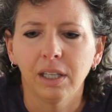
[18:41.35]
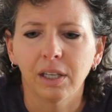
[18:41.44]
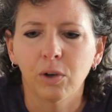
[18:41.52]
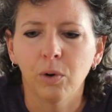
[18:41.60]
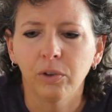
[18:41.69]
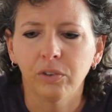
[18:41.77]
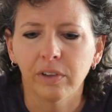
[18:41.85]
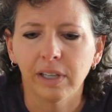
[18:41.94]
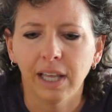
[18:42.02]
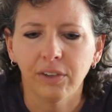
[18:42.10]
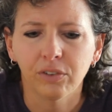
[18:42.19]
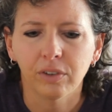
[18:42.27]
course of the
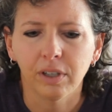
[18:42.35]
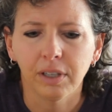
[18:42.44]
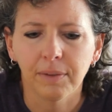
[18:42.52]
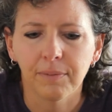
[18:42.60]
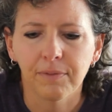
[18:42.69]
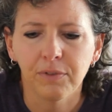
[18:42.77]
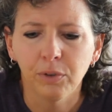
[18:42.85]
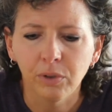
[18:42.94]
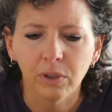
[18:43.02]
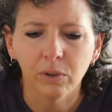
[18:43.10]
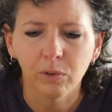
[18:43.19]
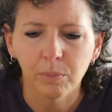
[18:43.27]
last few
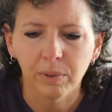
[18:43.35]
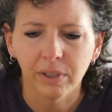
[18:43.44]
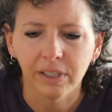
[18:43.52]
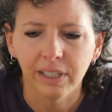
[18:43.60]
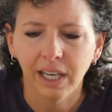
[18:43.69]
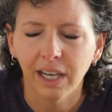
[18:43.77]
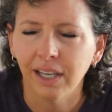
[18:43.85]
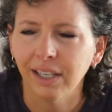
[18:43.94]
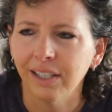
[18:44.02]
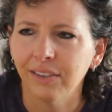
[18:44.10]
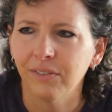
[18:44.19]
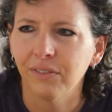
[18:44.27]
years. But yeah,
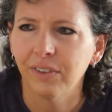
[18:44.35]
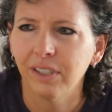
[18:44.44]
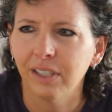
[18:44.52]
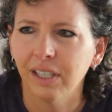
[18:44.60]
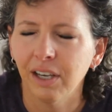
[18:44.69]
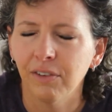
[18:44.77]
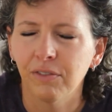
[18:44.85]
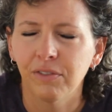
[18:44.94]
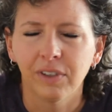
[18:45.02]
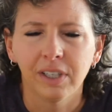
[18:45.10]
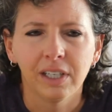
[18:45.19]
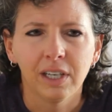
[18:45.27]

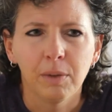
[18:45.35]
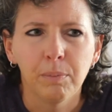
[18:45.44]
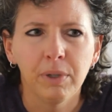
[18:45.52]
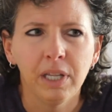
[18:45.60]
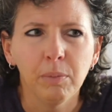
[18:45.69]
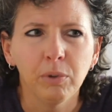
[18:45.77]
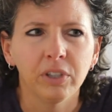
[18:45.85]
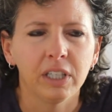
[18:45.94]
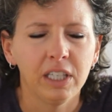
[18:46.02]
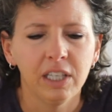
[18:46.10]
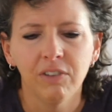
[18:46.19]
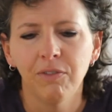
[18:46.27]
have been able to
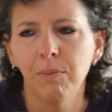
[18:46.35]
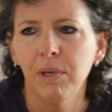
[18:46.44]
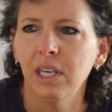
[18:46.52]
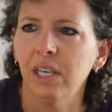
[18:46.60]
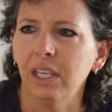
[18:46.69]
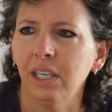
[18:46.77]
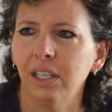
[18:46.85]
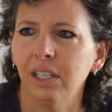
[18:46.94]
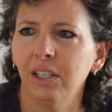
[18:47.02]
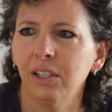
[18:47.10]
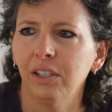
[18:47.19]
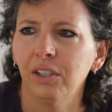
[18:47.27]
give
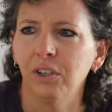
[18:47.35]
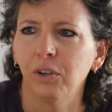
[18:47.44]
me,